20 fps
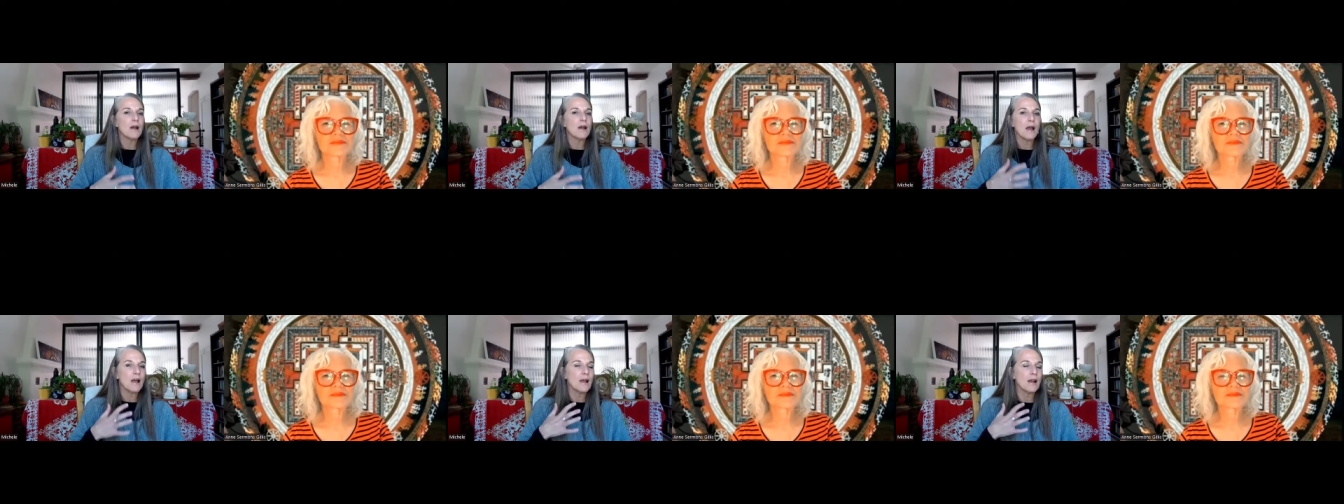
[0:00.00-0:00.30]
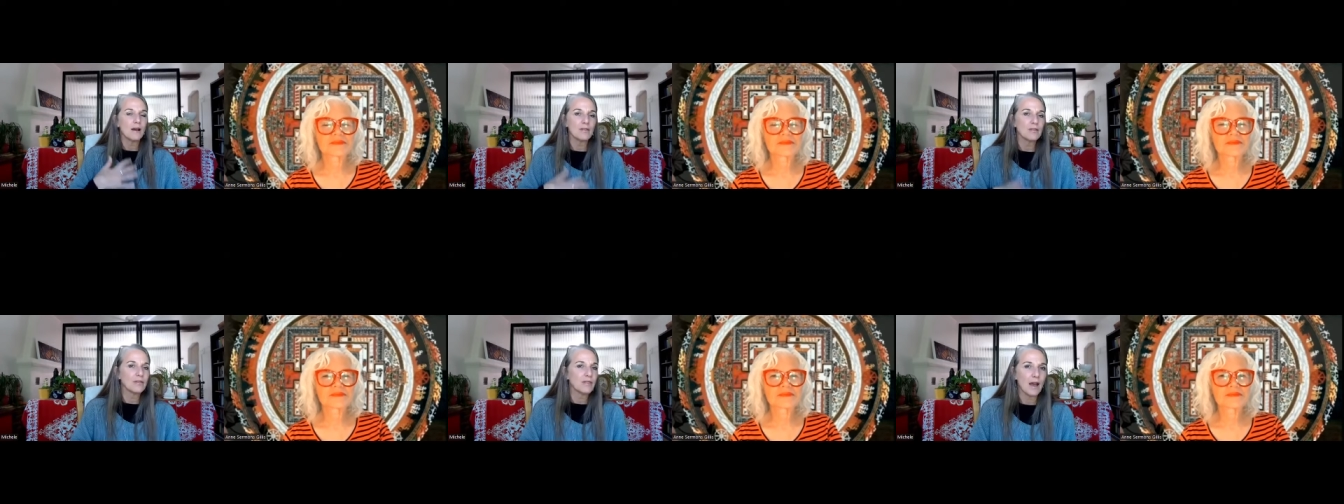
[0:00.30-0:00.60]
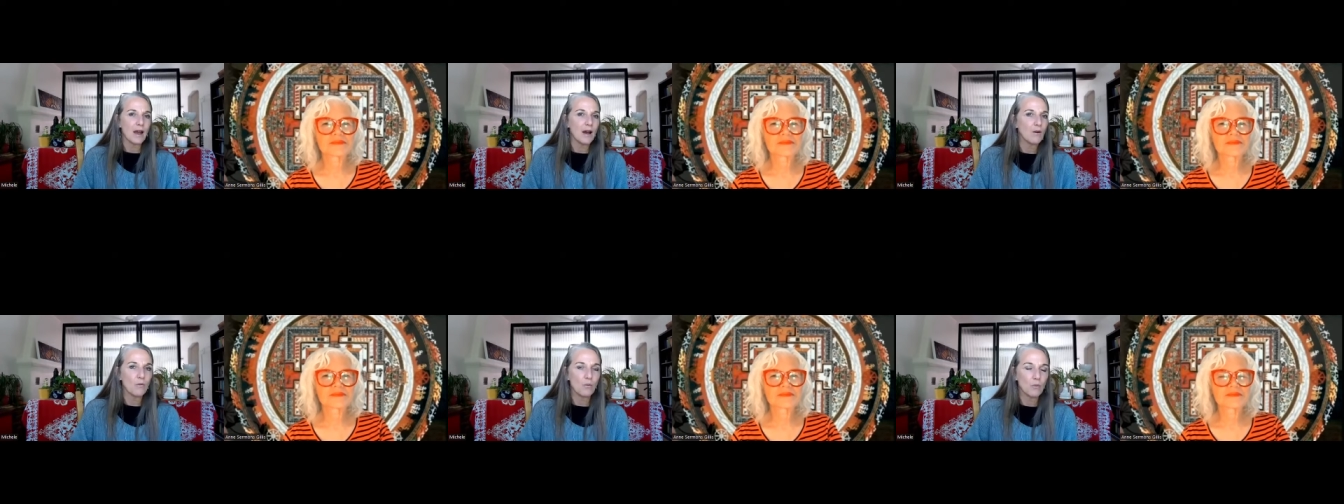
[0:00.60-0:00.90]
and
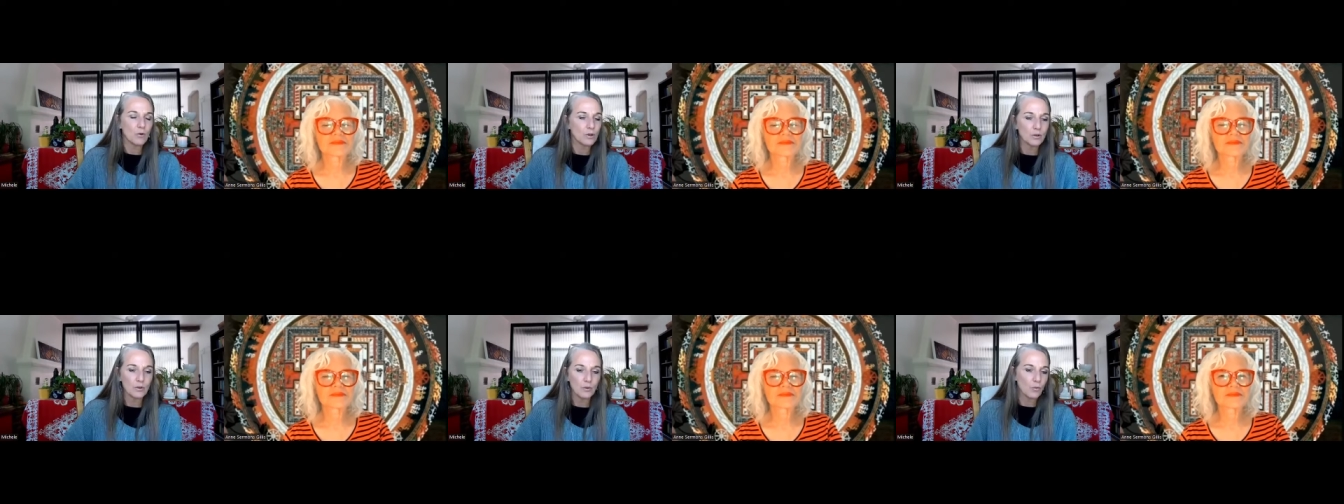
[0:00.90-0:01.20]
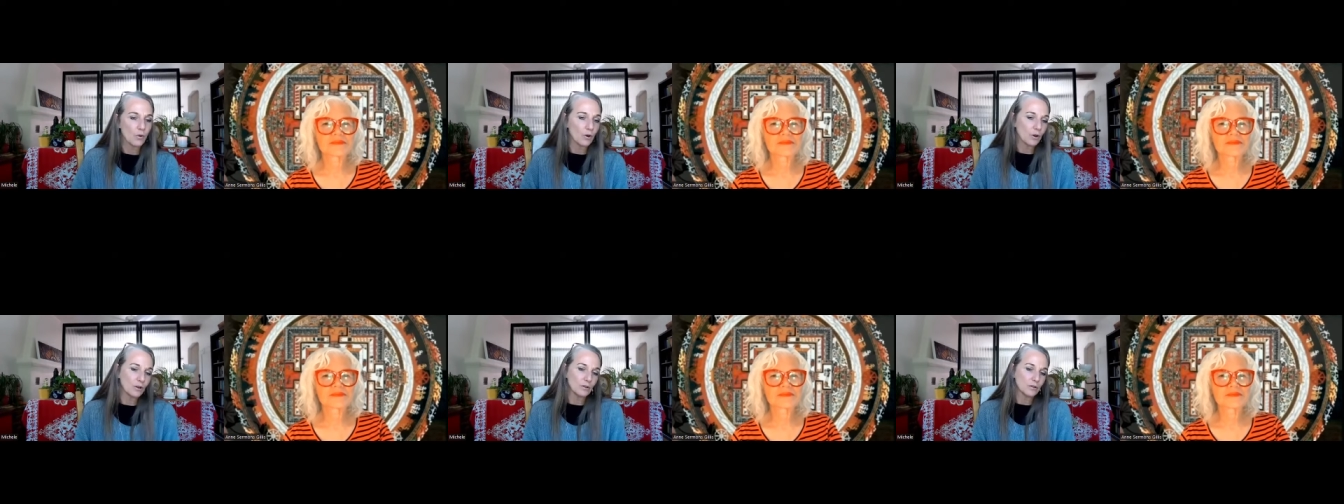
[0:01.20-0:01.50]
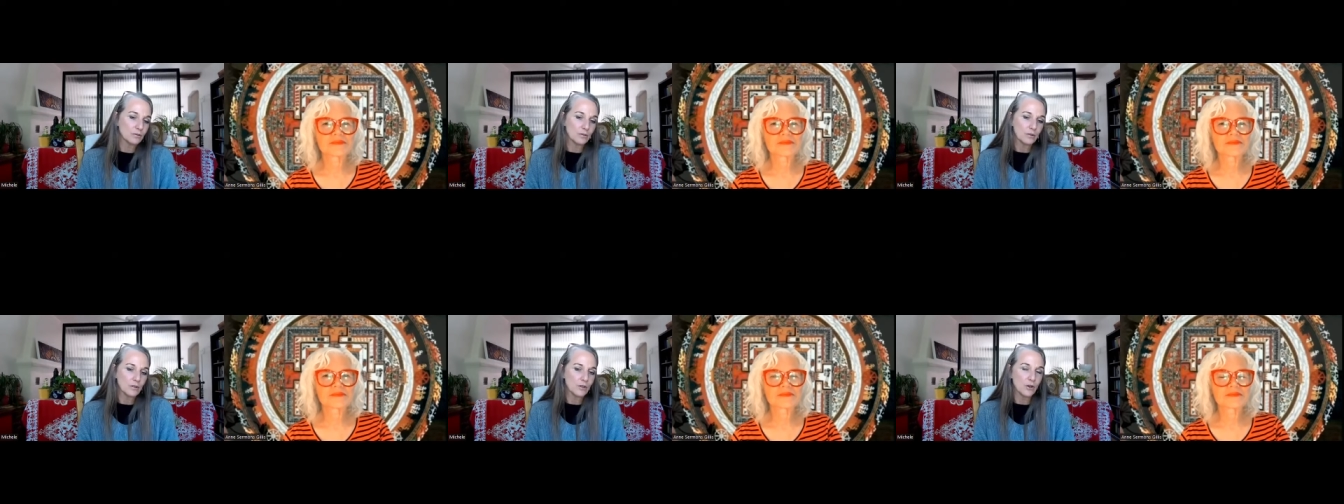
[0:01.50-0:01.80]
that
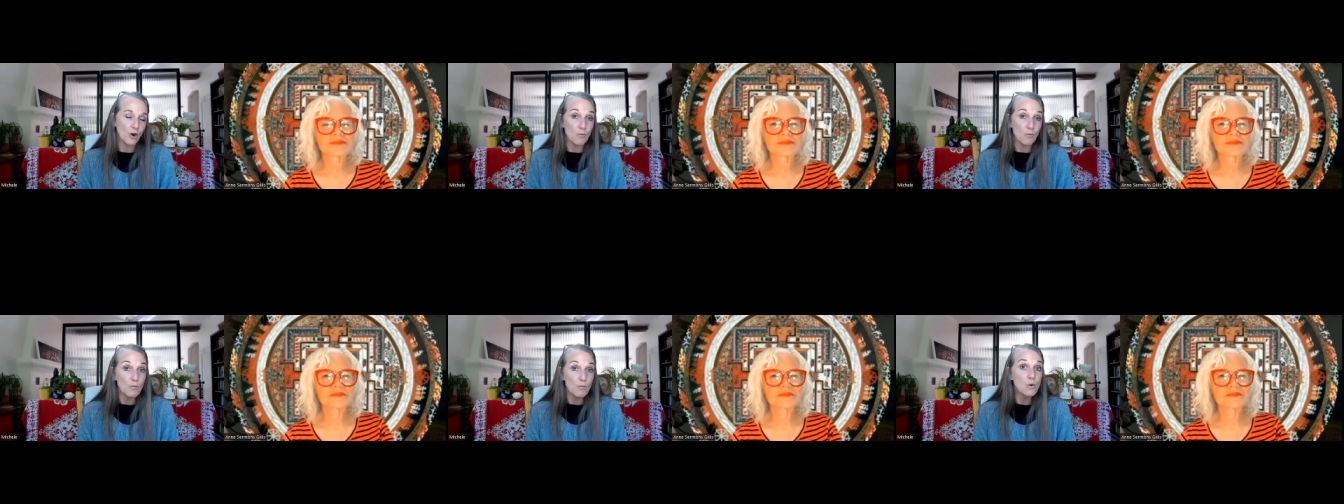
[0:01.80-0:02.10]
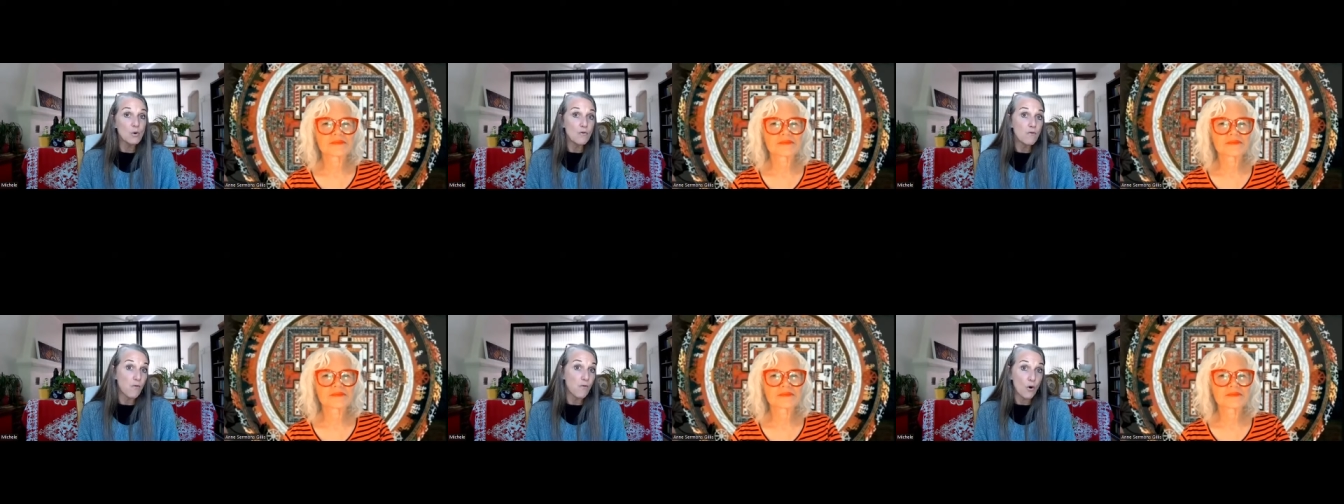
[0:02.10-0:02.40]
we'll move